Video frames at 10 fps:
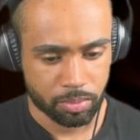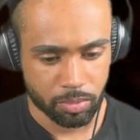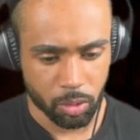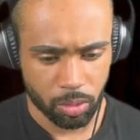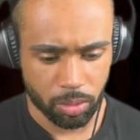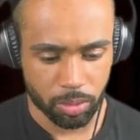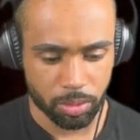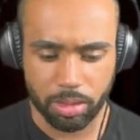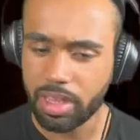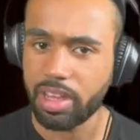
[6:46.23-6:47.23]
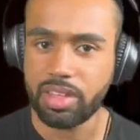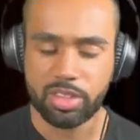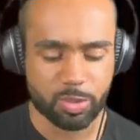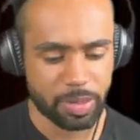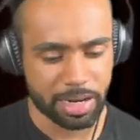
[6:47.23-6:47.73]
Oh, okay,
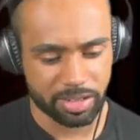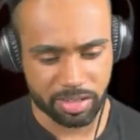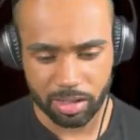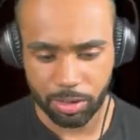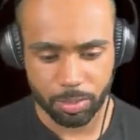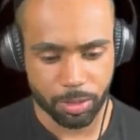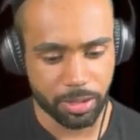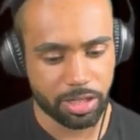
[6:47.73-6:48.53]
this planet is a little more